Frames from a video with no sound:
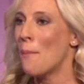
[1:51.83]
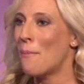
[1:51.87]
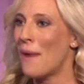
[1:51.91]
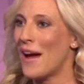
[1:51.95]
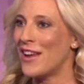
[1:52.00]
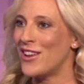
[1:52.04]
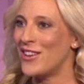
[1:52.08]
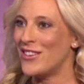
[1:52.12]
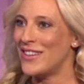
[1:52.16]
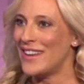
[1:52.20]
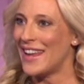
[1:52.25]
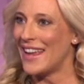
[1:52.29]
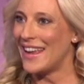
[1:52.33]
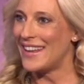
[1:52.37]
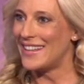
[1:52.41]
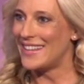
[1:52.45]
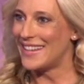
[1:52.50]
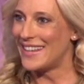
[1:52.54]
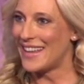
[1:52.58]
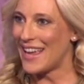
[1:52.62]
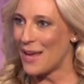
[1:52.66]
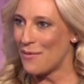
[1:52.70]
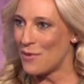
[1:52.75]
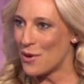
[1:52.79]
but you need
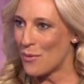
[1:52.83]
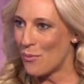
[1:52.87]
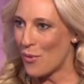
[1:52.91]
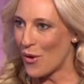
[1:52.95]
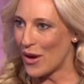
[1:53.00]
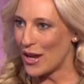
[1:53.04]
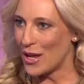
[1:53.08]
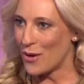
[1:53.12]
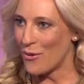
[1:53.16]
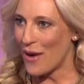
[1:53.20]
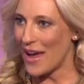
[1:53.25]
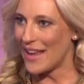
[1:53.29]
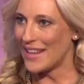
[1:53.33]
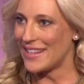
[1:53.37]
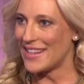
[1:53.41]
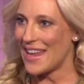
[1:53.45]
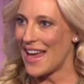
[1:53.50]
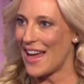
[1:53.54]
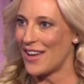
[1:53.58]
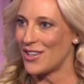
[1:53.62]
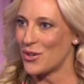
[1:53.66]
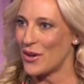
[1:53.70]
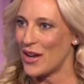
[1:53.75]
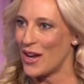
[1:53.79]
to keep your body weight
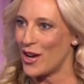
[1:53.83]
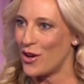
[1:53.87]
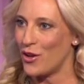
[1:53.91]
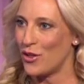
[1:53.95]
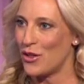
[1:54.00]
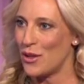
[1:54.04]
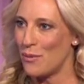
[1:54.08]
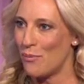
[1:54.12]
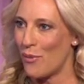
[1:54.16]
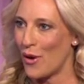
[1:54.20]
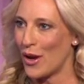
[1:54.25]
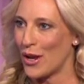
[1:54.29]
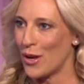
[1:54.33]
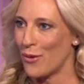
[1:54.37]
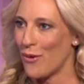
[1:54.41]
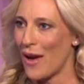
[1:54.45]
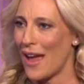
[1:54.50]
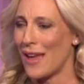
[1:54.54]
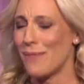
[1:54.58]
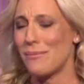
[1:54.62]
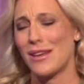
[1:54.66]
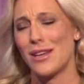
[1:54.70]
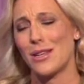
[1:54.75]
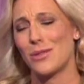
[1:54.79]
down to a healthy body
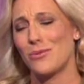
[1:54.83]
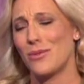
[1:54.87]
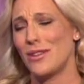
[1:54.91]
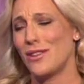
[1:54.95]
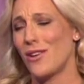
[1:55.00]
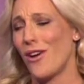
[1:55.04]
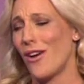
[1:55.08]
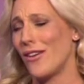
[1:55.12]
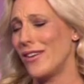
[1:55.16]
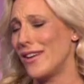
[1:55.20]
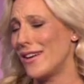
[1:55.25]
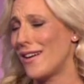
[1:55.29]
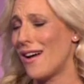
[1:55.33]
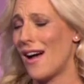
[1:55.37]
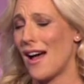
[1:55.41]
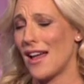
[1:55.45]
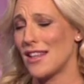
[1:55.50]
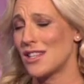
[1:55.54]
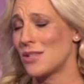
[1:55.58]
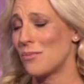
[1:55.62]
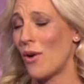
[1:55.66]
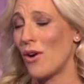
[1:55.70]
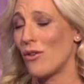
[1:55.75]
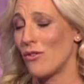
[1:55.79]
weight because we know you
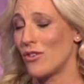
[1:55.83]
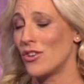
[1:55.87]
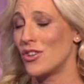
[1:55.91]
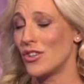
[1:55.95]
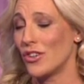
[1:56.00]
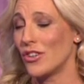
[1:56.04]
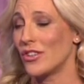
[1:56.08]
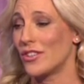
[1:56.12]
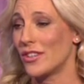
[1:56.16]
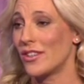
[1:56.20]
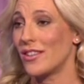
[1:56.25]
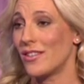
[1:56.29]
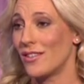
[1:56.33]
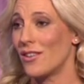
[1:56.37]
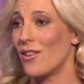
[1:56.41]
can't spot reduce it.